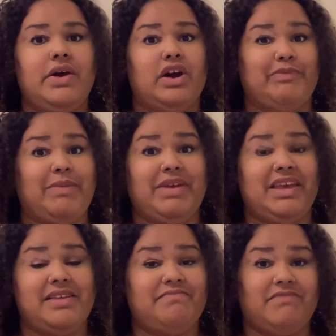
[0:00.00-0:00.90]
or
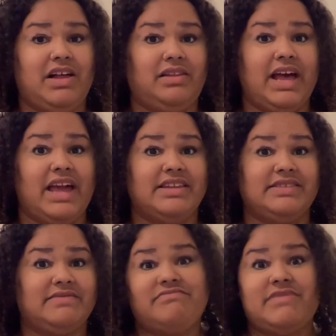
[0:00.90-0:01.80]
maybe a line
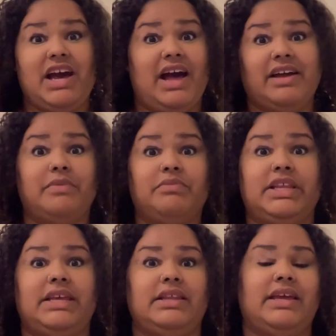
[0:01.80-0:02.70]
is cut
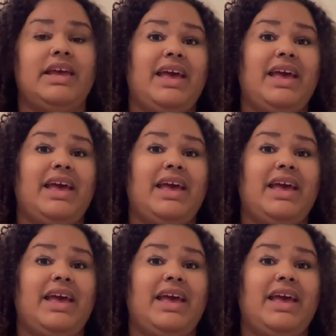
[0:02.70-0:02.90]
completely.